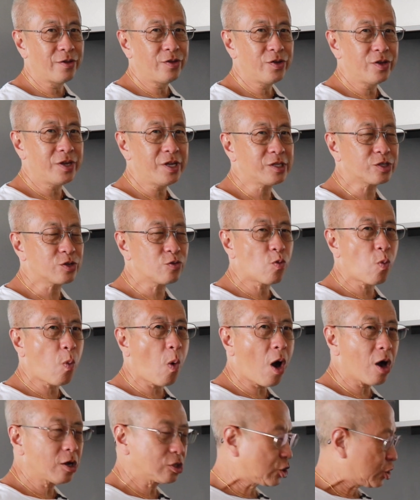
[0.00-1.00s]
you need to
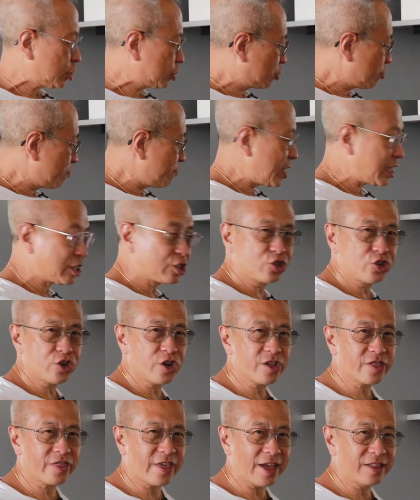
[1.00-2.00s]
watch to make
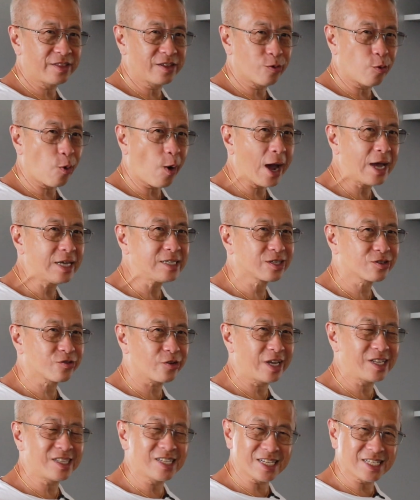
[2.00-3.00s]
sure that the rice
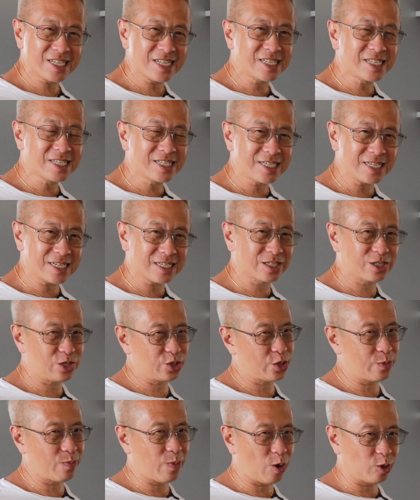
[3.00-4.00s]
grain doesn't stick to
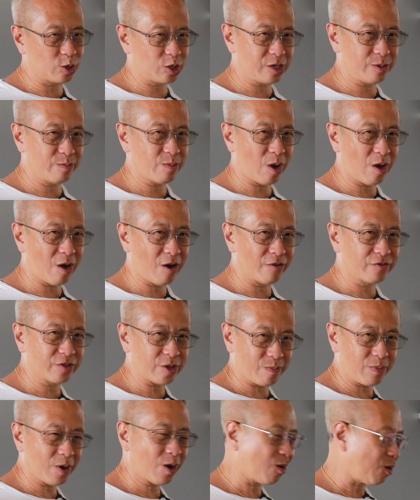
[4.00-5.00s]
the bottom of
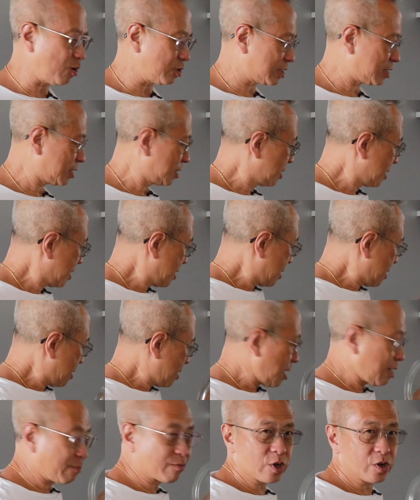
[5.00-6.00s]
the pot.
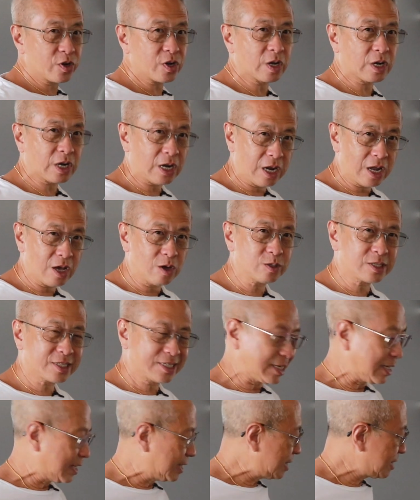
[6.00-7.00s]
I'm gonna close
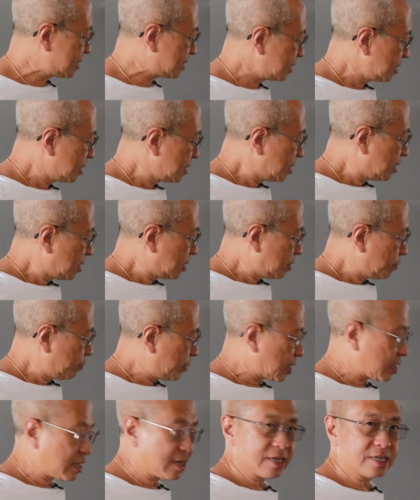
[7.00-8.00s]
the lid
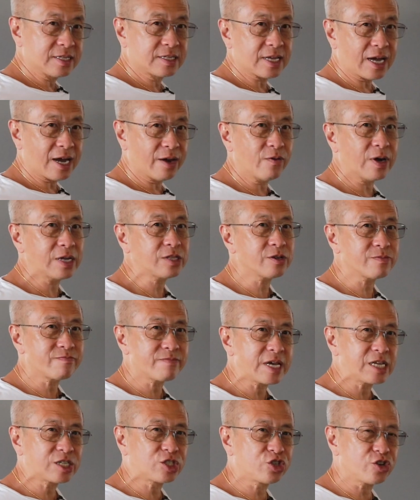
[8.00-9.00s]
because I want to
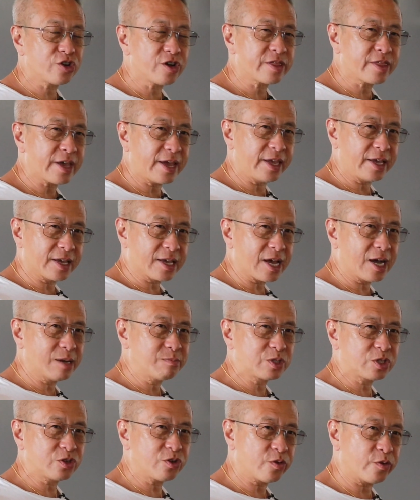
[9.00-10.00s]
make sure that it
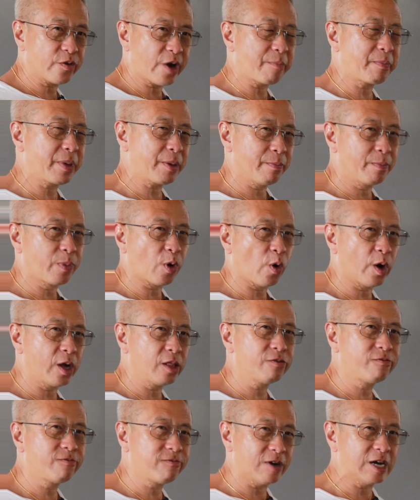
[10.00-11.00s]
comes to a rapid
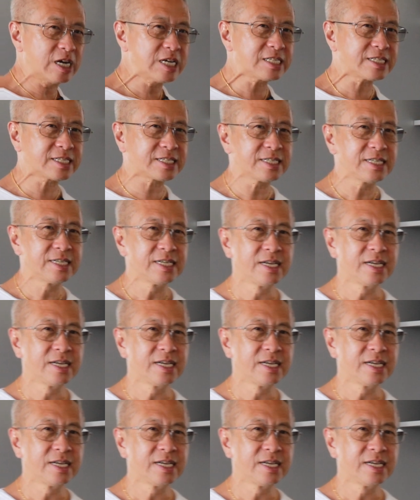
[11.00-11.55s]
boil first,